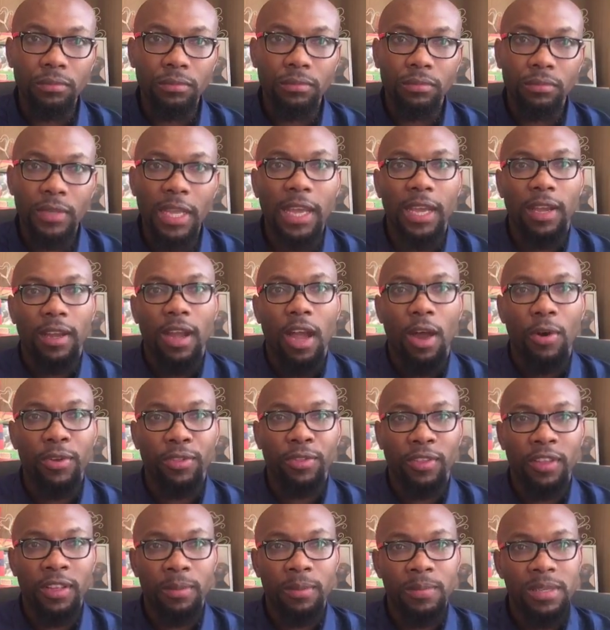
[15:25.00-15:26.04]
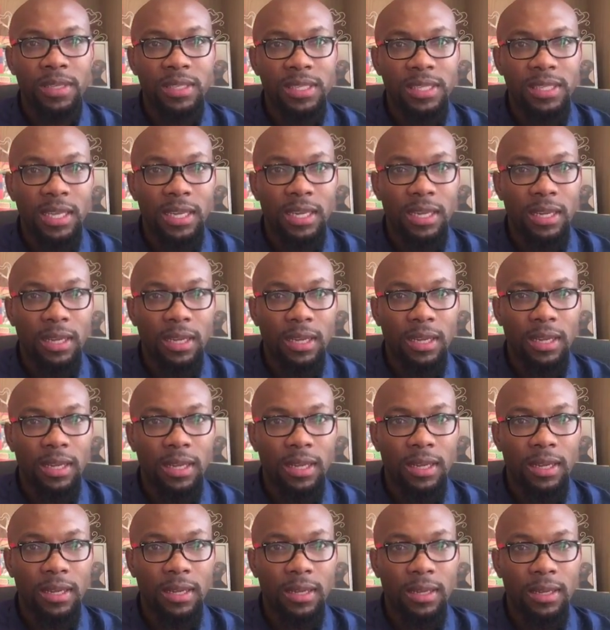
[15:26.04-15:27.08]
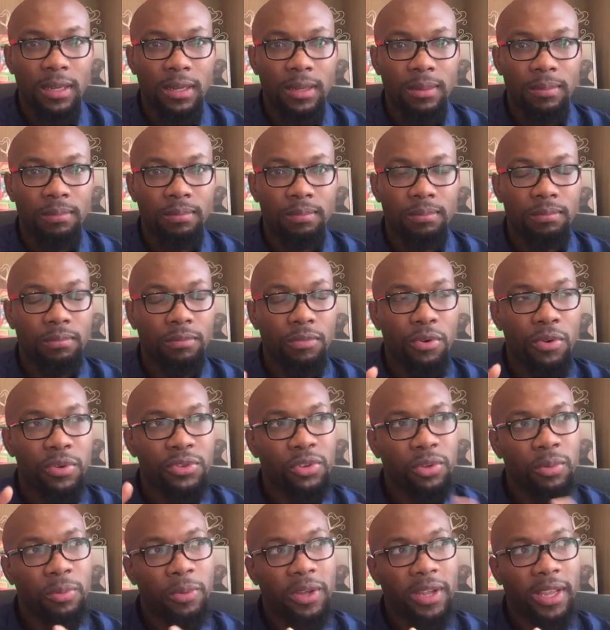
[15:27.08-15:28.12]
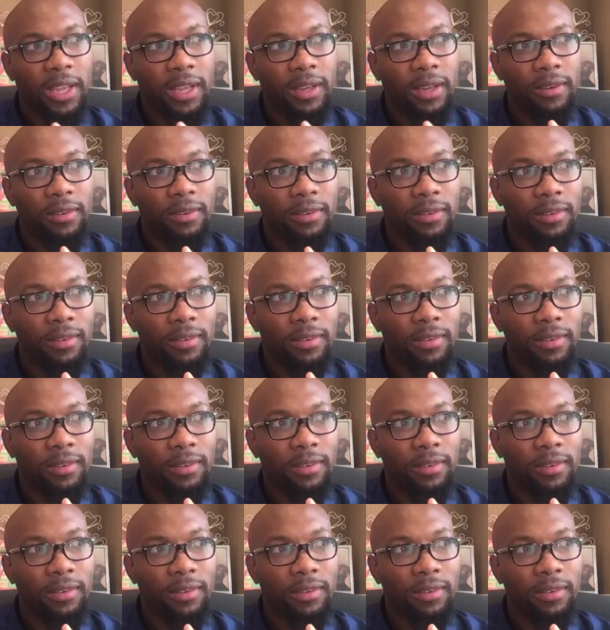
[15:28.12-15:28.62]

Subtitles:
yeah, I was thinking, said, what was I talking about again?